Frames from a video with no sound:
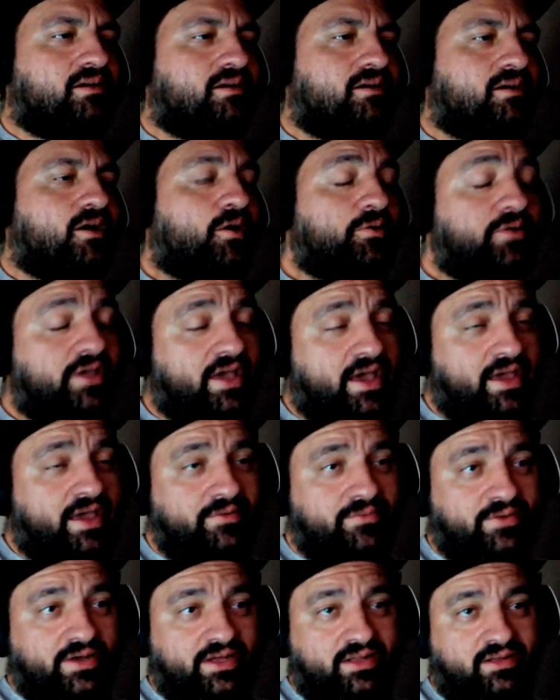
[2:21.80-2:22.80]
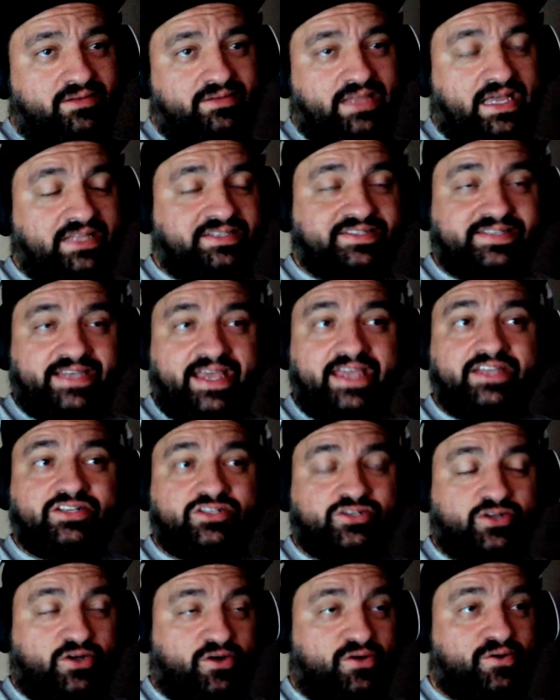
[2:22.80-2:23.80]
Okay, well, that's a
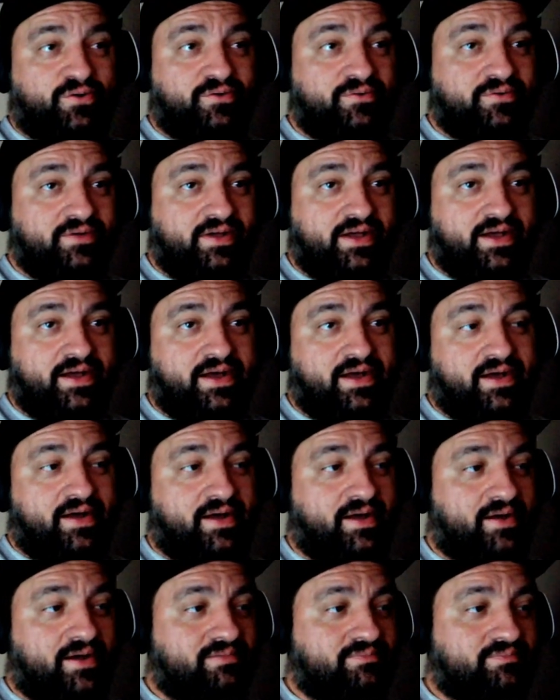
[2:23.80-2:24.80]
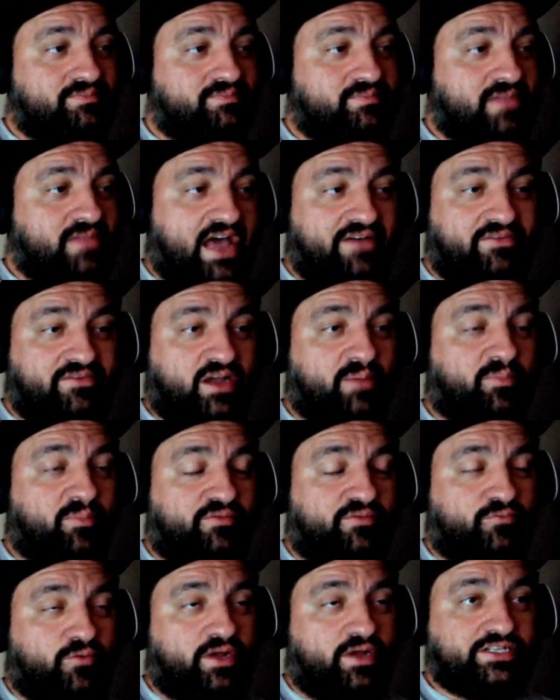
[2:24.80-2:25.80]
show. Um, I have a couple of
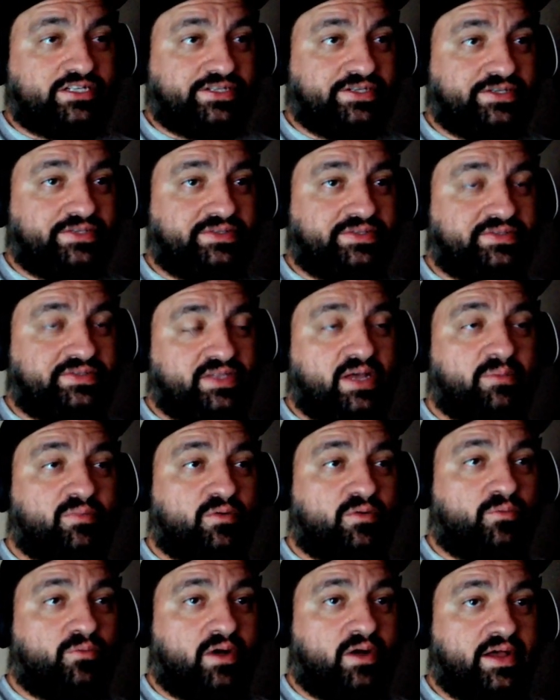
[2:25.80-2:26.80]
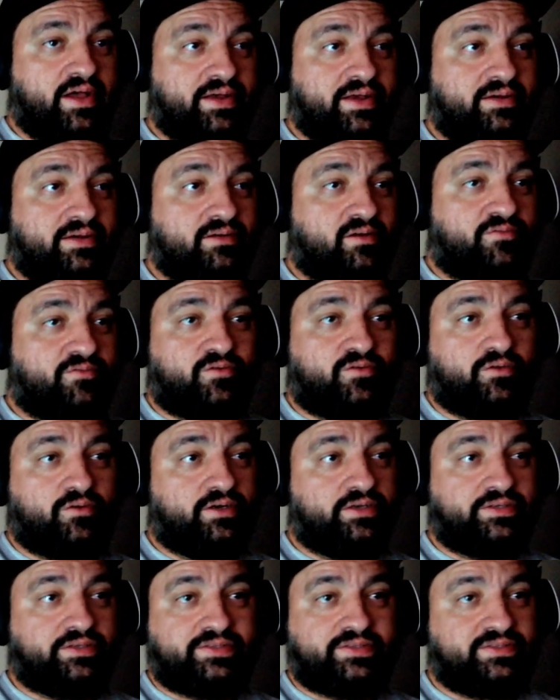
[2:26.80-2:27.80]
questions. Number one, of
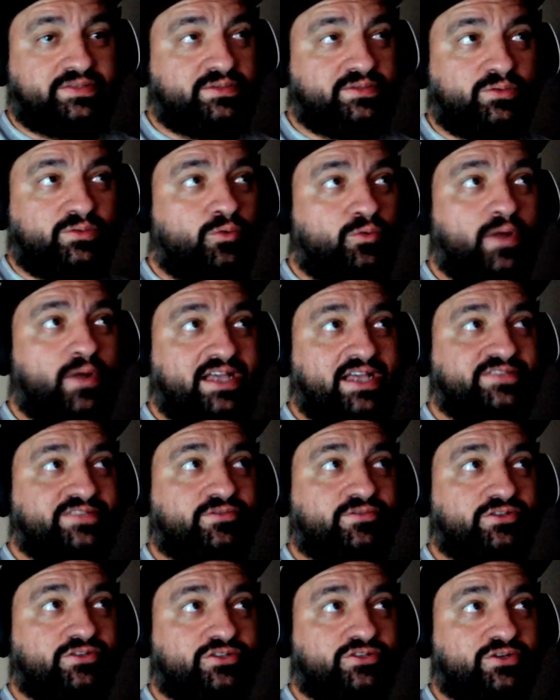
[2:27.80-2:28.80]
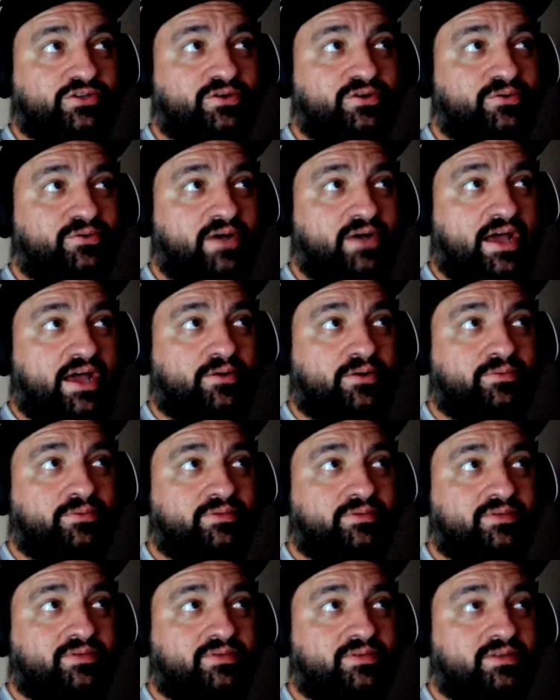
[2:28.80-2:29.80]
course, who asked for the show? I don't,
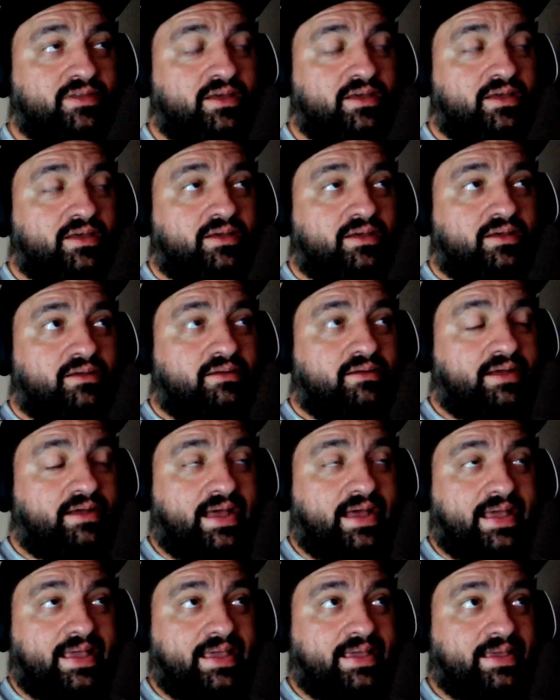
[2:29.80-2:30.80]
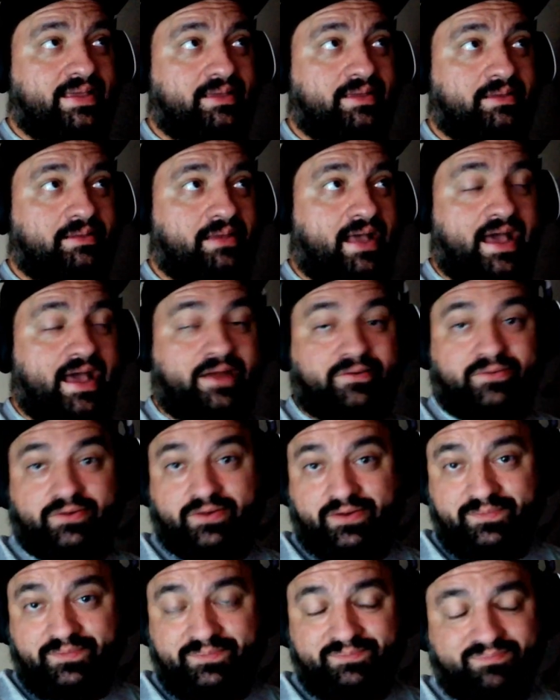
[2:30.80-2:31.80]
I, I don't
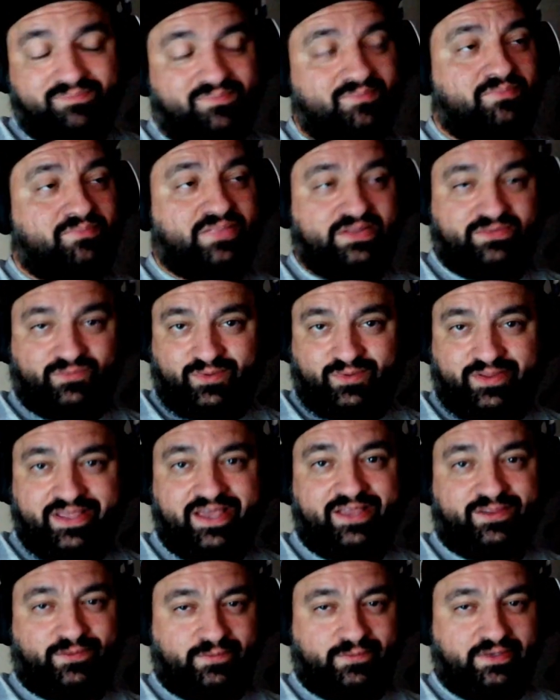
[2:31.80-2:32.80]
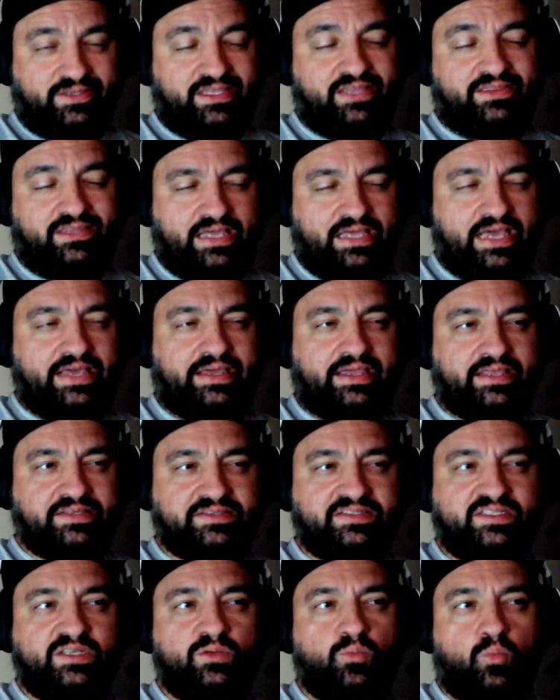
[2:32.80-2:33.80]
know, but we'll get to it. I think I can
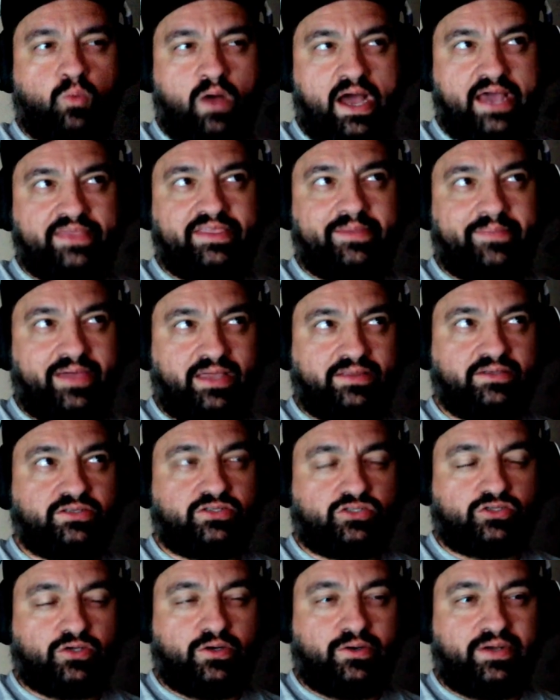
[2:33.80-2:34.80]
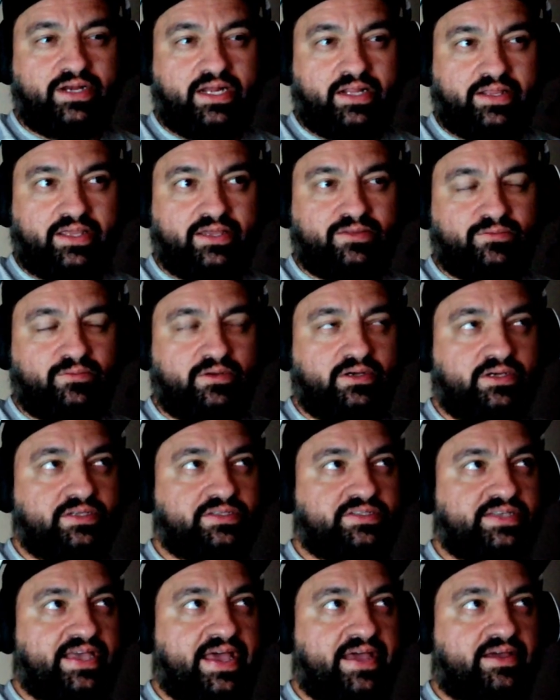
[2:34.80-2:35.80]
see why they made this show, and I'll get to it in a
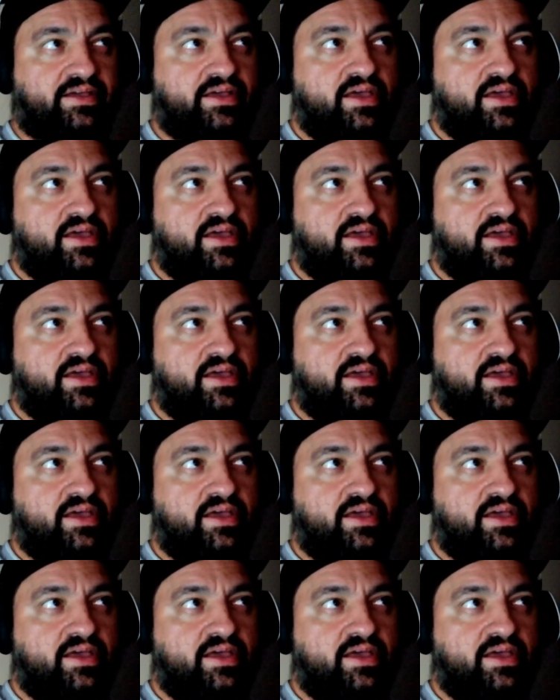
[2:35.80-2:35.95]
sec.